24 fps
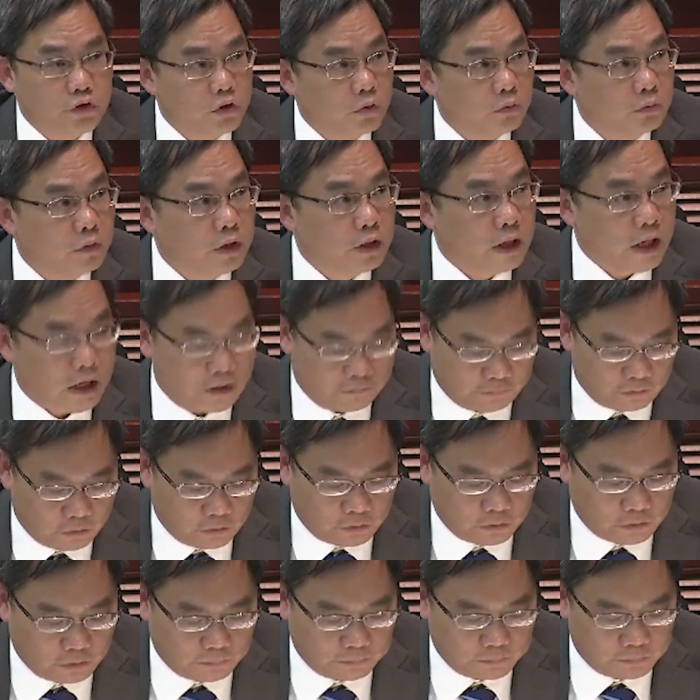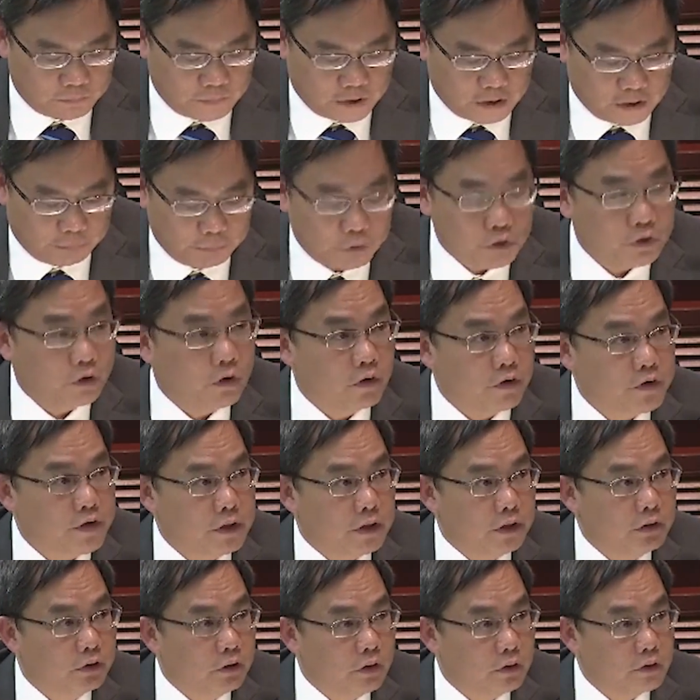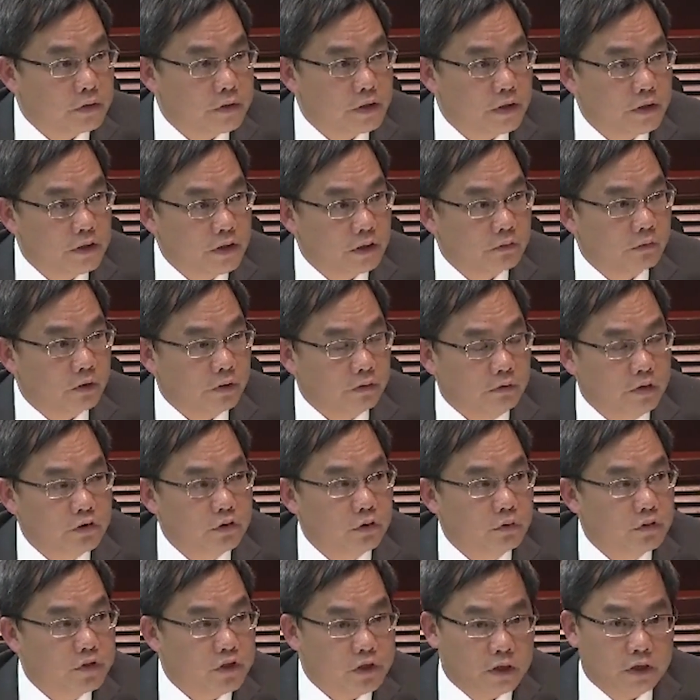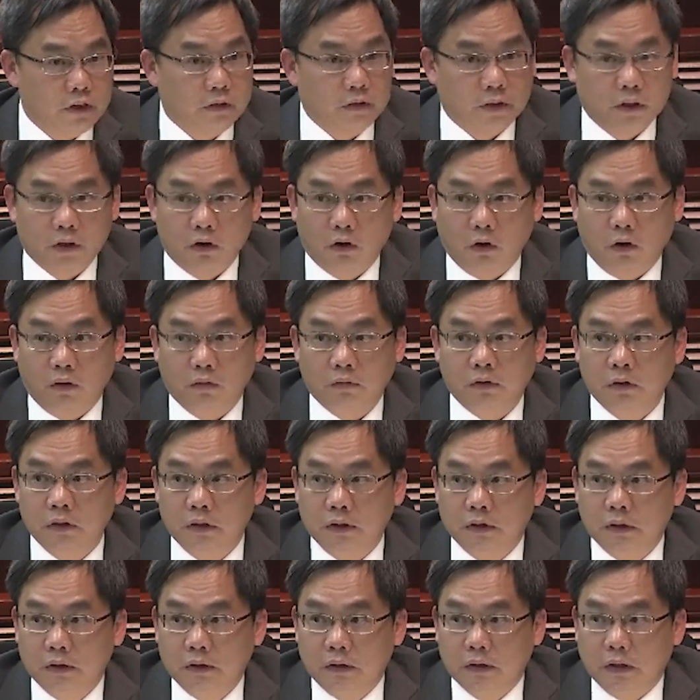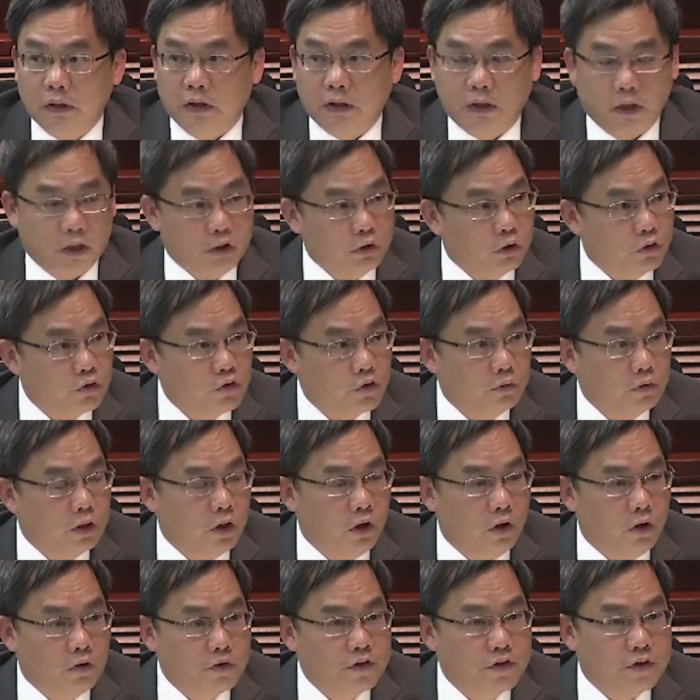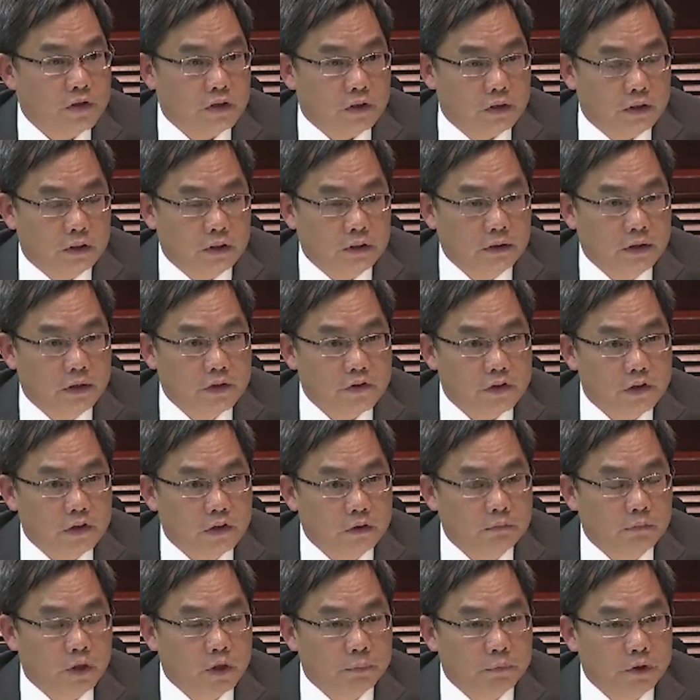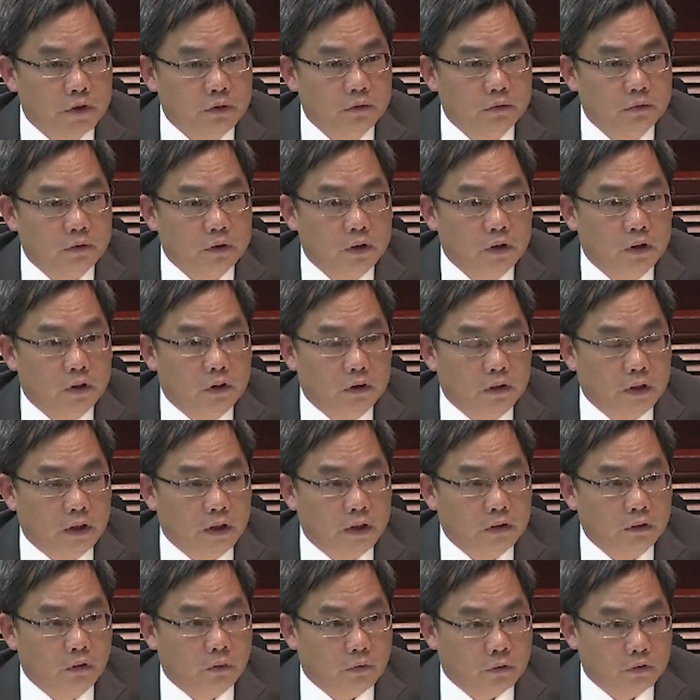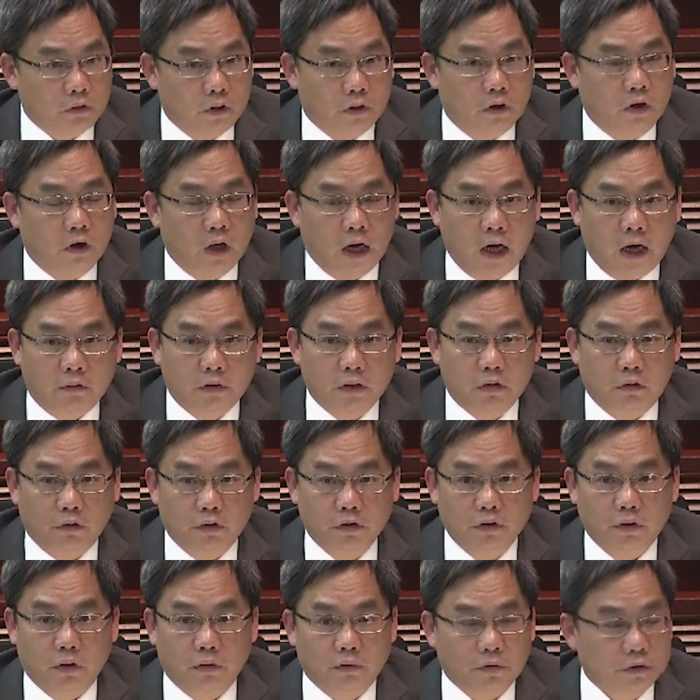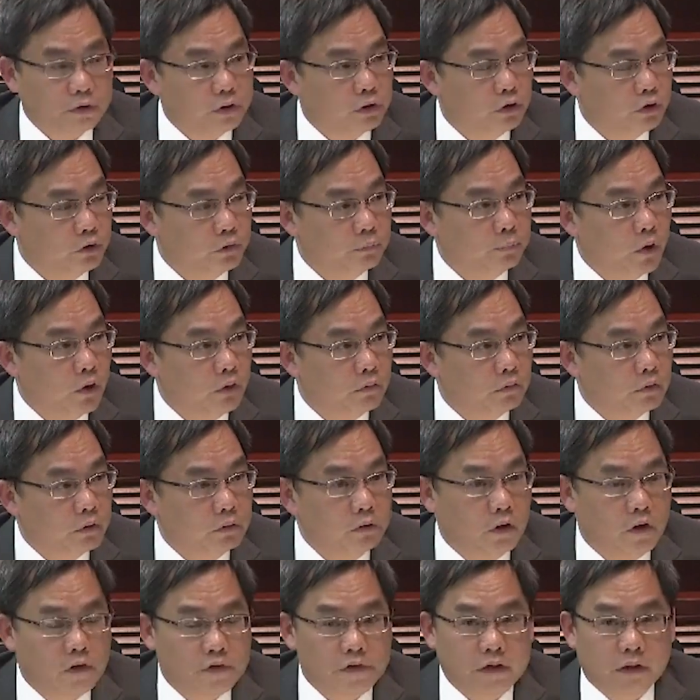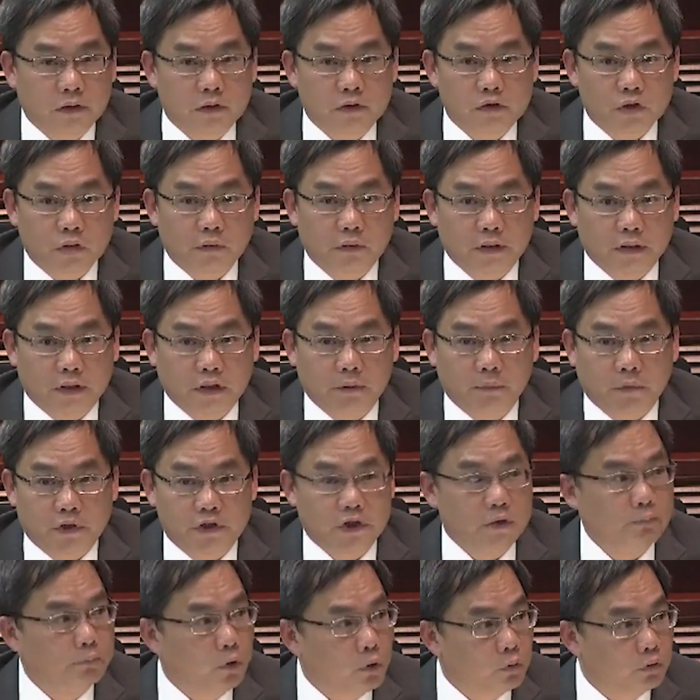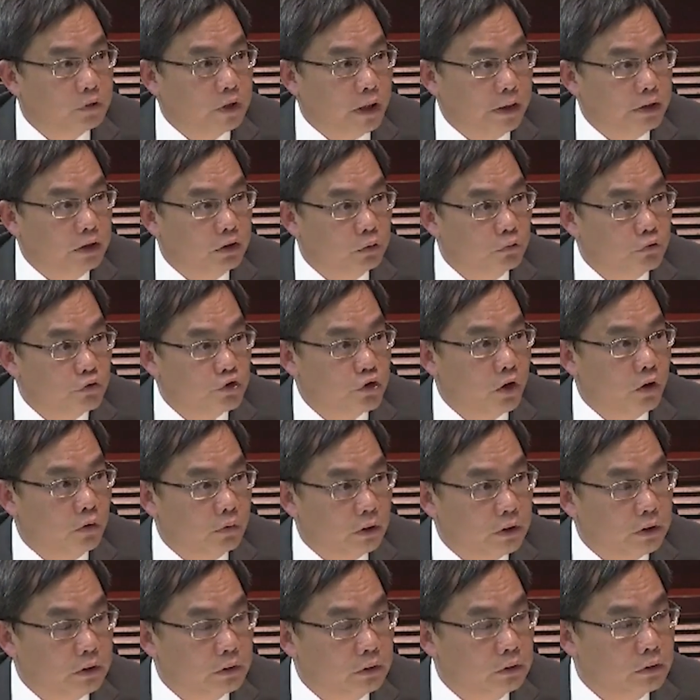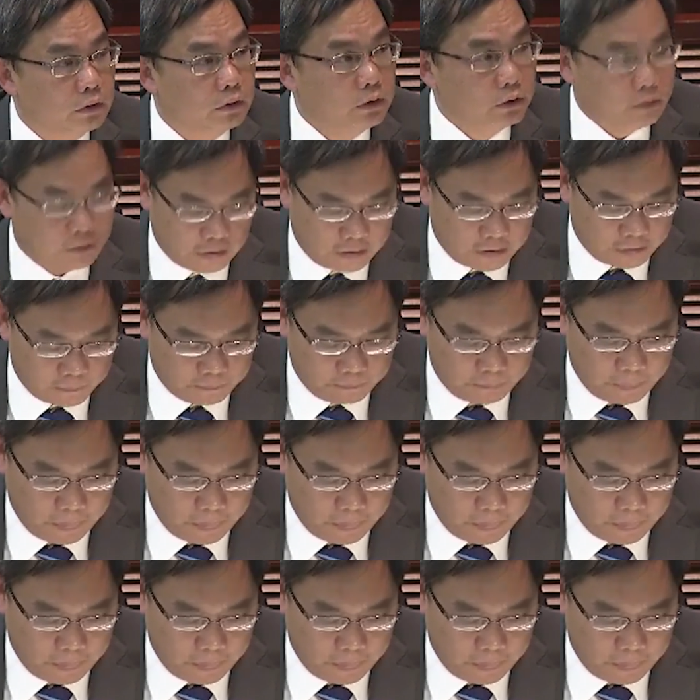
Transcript: standard school standard hours on homework and also the uh, standard learning hours, I don't think it can uh, easily